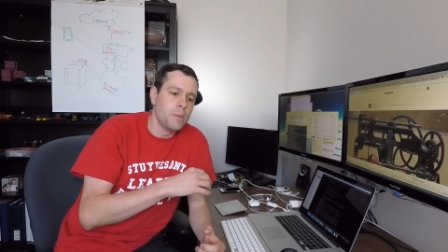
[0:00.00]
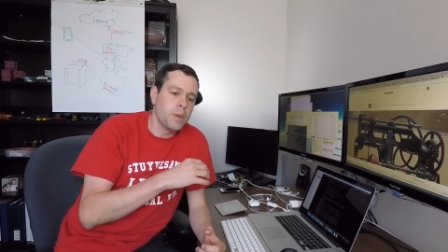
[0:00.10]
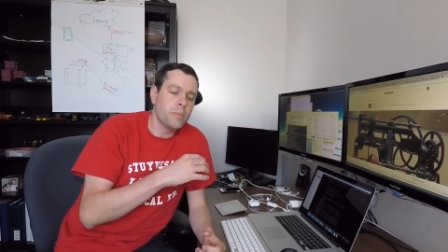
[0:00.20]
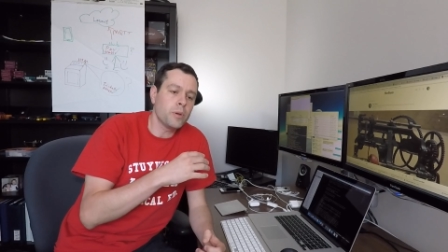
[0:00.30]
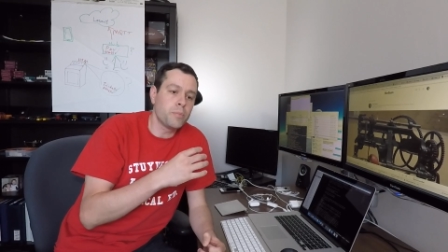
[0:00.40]

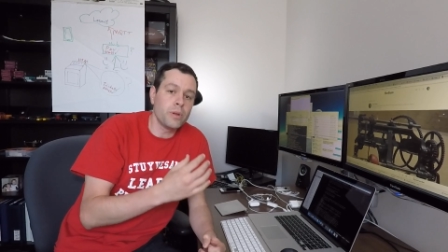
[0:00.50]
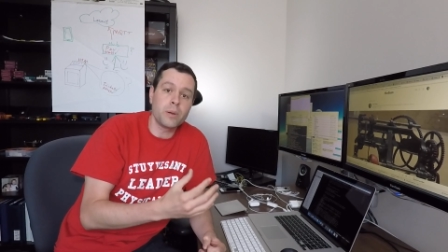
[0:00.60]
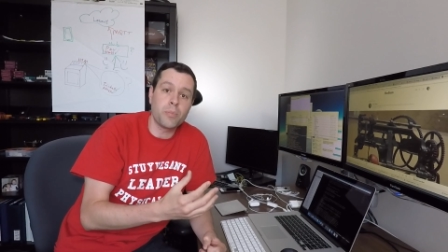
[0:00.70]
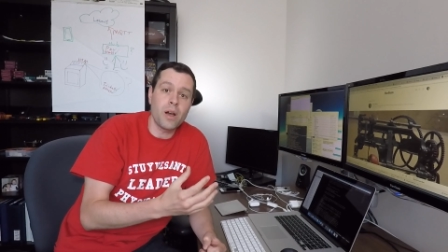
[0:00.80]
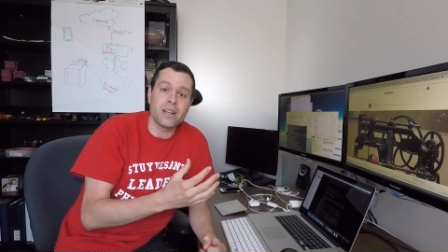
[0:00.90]
People are
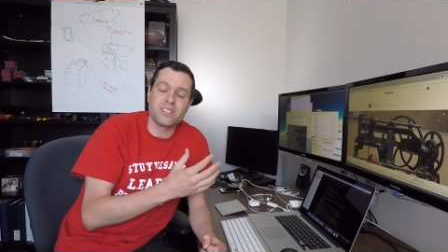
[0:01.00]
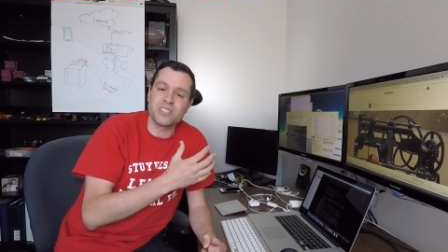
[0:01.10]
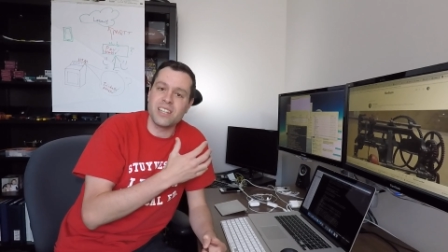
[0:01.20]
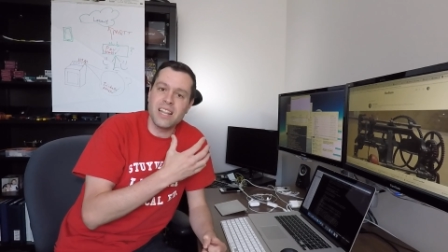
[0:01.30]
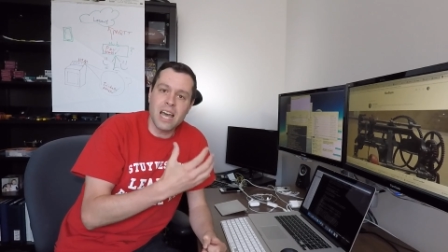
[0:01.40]
building products,
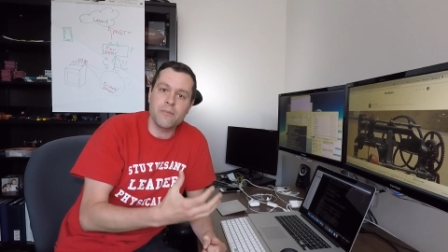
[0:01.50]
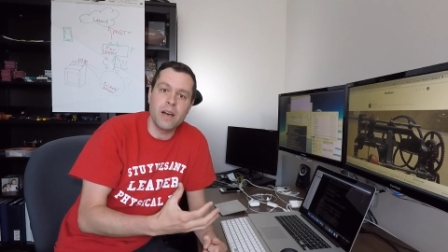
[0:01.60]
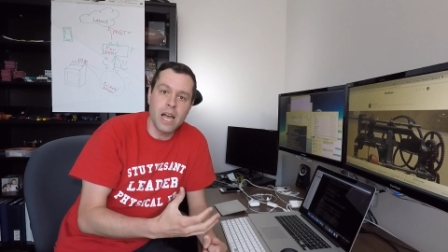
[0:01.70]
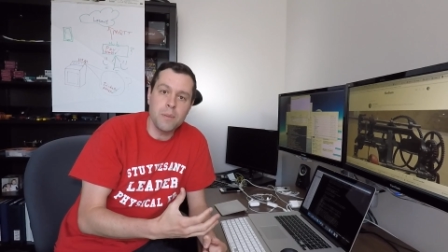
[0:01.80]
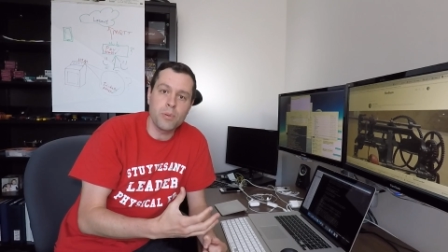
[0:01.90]
there's a lot of
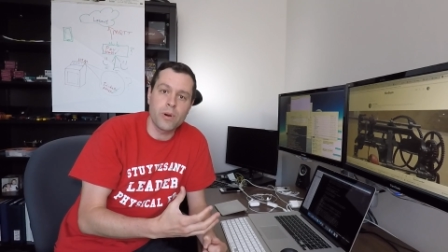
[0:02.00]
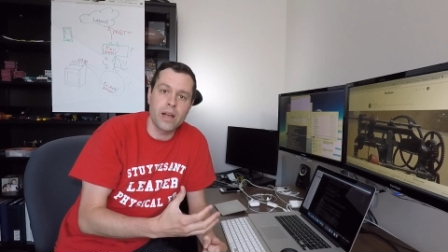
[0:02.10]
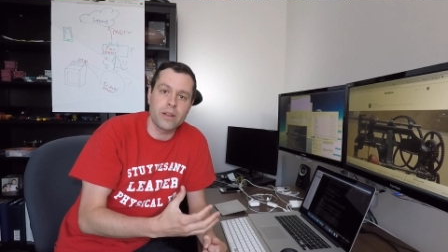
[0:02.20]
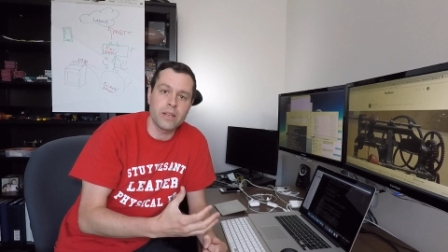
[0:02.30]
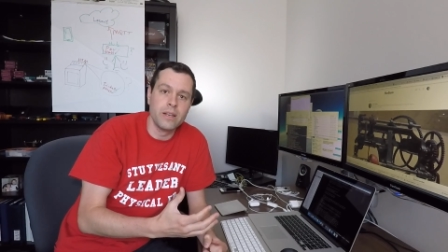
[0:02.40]
hype
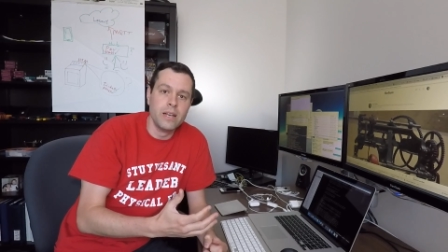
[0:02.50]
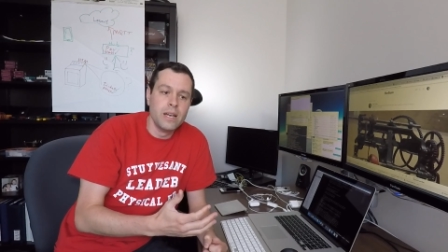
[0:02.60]
around it.